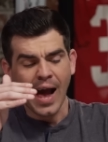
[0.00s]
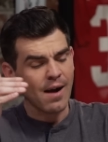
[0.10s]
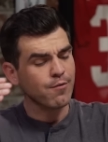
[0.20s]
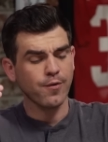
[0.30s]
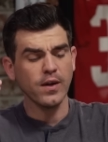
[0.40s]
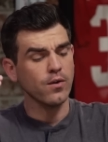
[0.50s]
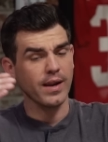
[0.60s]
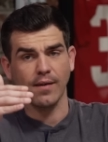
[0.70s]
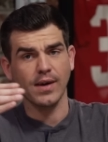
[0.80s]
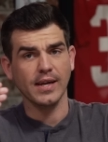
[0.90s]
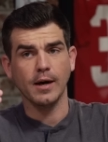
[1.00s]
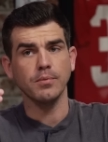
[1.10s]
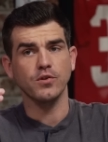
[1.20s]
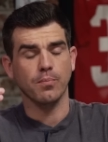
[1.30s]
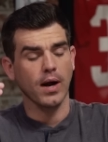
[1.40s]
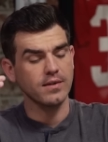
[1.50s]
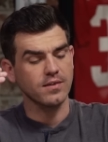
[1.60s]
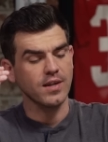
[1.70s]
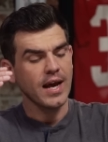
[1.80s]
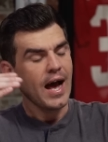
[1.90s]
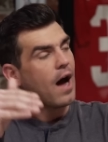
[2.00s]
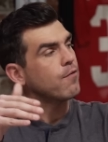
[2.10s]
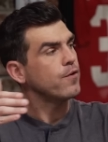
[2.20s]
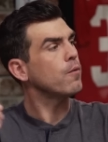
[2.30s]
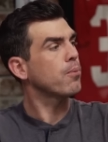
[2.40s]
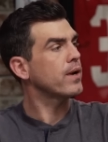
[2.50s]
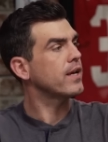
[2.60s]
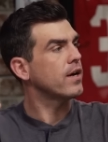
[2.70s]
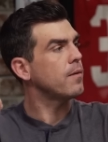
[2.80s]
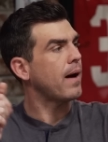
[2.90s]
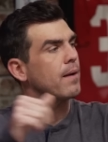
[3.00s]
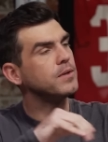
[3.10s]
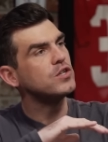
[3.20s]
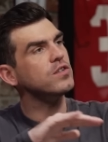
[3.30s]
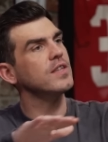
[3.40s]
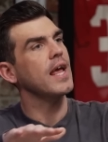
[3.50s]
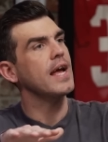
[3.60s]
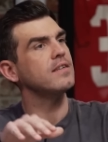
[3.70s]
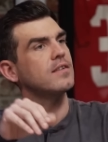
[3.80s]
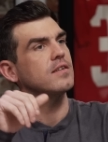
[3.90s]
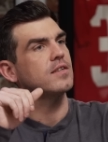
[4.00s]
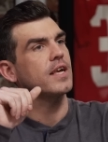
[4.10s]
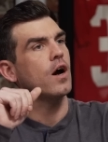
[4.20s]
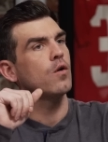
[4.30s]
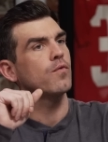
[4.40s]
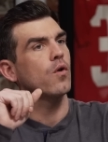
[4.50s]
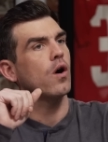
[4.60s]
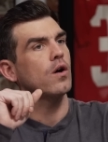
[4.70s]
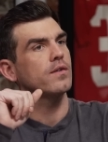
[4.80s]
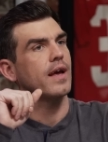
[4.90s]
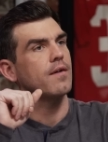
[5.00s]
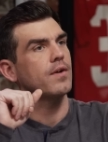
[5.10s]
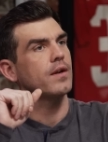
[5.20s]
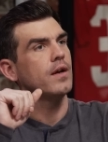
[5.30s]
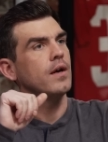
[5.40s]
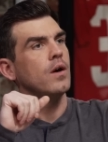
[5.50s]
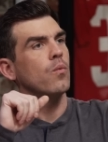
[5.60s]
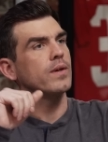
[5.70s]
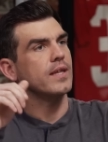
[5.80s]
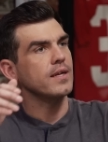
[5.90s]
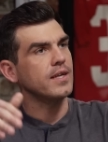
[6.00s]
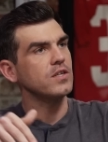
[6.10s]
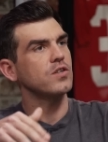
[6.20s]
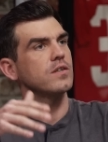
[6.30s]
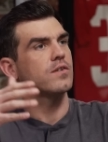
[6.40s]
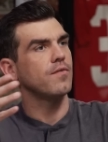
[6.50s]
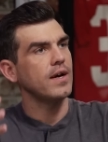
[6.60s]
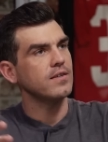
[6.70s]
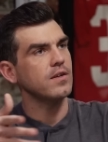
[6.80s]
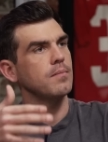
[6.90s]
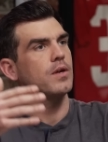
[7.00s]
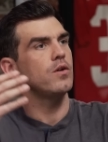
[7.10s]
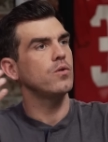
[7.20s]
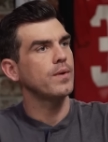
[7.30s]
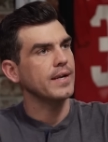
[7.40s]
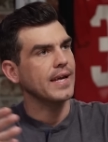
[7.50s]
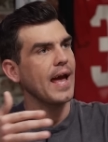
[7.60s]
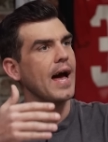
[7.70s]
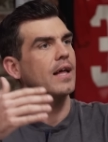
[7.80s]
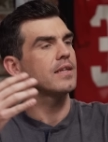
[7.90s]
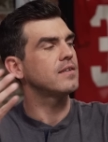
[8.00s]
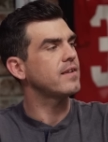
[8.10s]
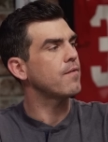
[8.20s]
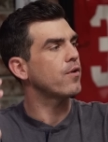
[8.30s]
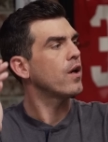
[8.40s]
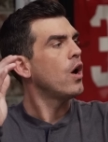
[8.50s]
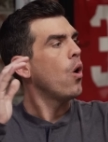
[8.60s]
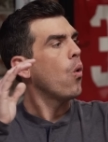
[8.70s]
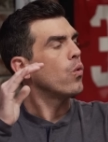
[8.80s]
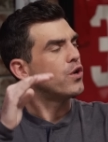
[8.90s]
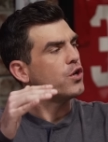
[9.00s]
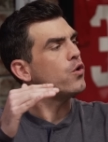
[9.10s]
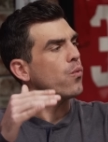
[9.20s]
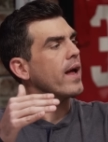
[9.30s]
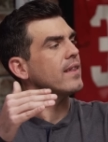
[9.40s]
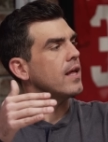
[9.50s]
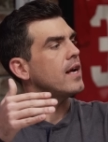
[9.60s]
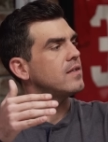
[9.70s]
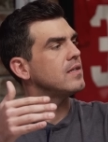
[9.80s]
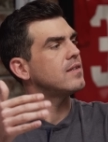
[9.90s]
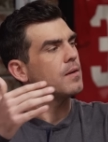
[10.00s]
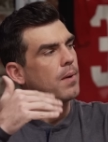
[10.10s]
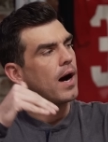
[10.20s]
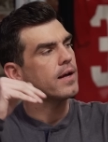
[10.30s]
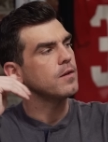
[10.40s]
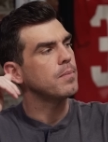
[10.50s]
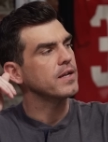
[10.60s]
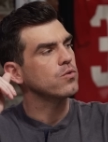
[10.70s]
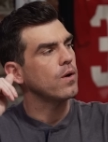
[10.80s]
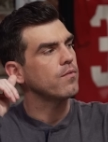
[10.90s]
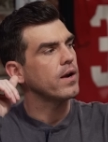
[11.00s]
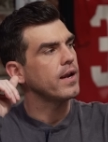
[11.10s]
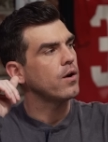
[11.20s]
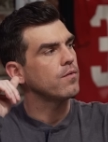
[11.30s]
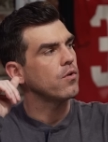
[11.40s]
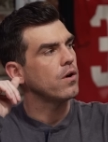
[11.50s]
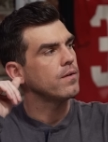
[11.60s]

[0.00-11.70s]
I feel, and I've got a couple surprises, I feel pretty good about it, but just the ACC overall, David, with the additions of SMU and Cal and Stanford, do you rank the ACC behind the Big 12 right now?